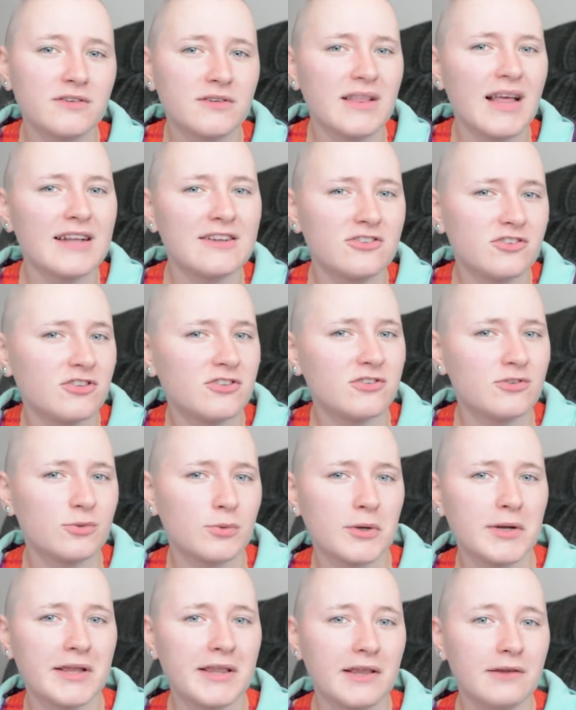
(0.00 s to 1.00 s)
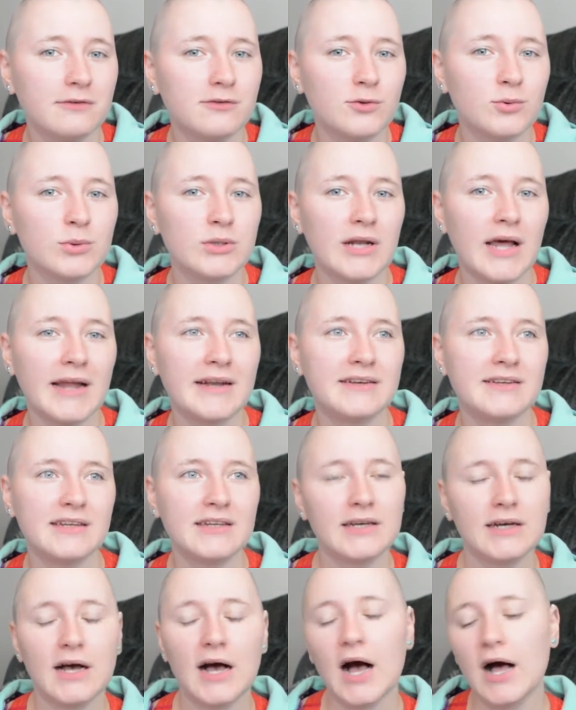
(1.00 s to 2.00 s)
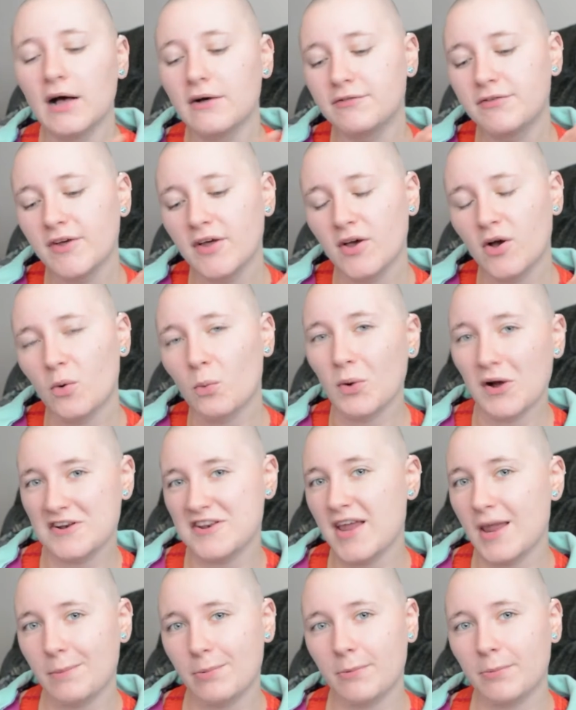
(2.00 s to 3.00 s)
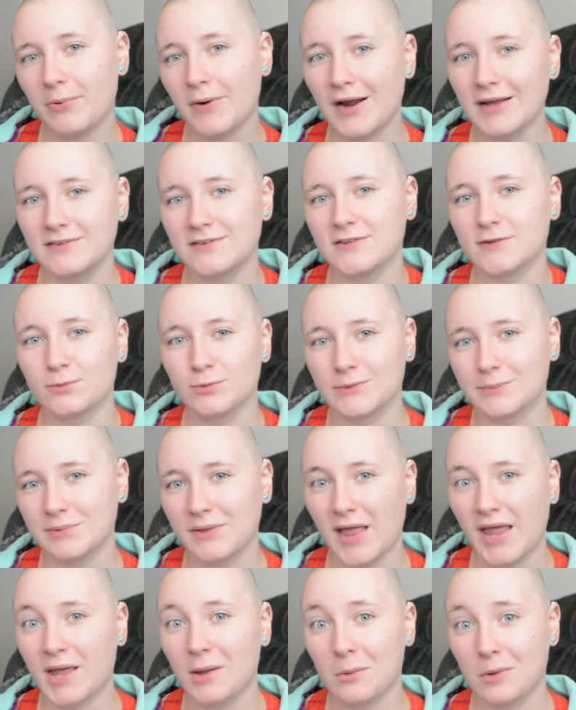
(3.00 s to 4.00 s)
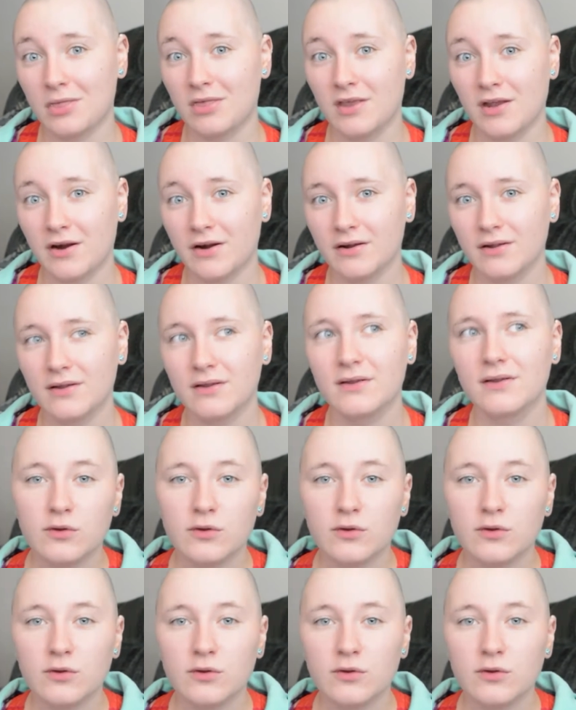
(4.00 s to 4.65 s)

So that just sort of gives you an idea of what type of prices we're playing with here.